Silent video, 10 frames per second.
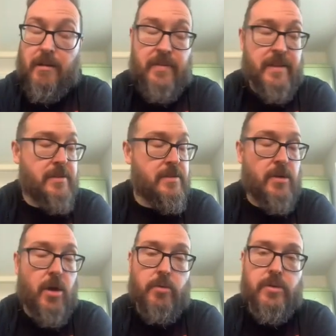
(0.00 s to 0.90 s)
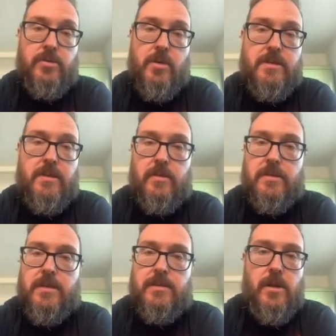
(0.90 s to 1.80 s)
I think this is a golden time as long
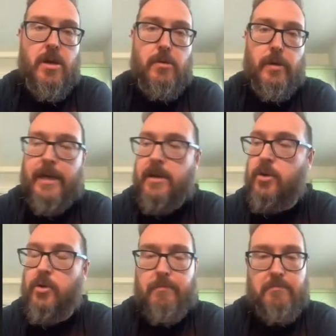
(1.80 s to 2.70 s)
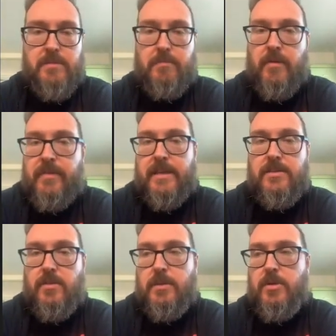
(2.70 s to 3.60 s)
as there's no hiccups. But I think it's
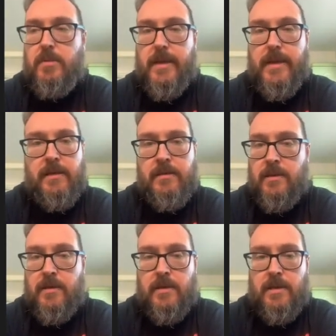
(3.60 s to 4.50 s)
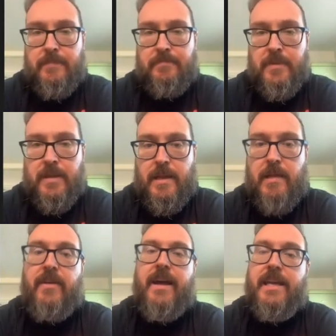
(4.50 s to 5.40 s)
WWE.
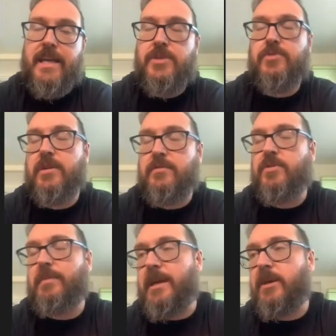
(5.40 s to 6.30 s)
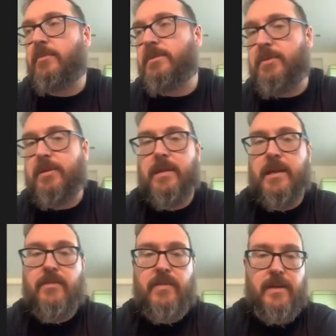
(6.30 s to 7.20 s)
They've had a history of some hiccups, but then
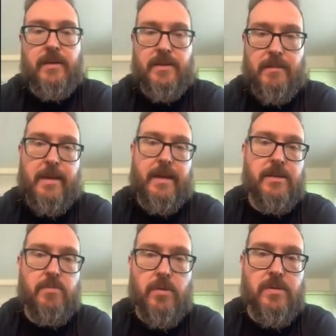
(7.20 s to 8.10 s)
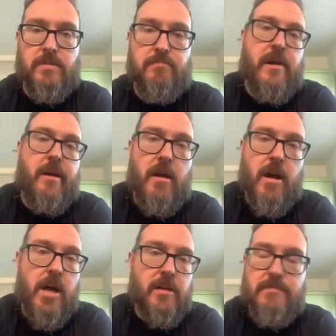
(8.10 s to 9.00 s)
you think the biggest ones, Bret
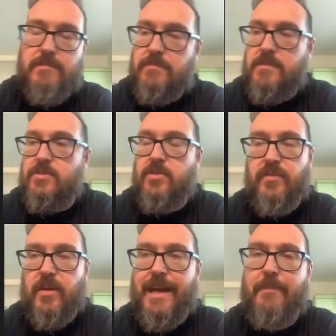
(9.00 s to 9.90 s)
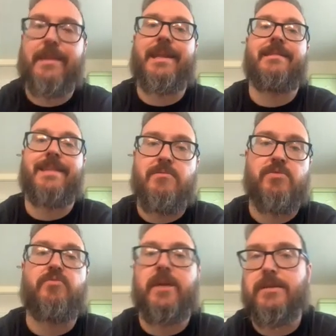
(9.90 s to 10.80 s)
Hart and stuff like that. But then there was
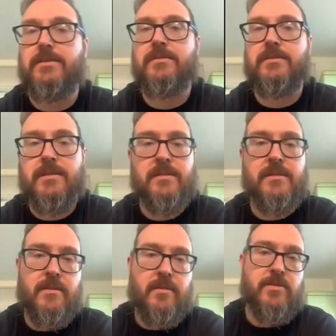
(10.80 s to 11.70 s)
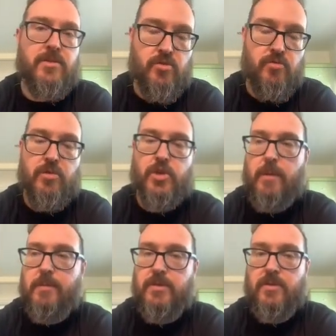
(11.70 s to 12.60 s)
reasons because of the screw
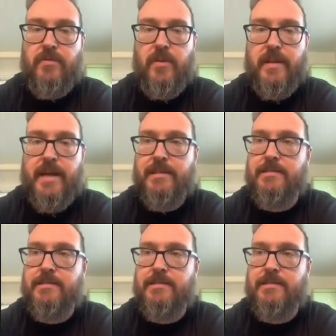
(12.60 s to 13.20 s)
job and stuff like that.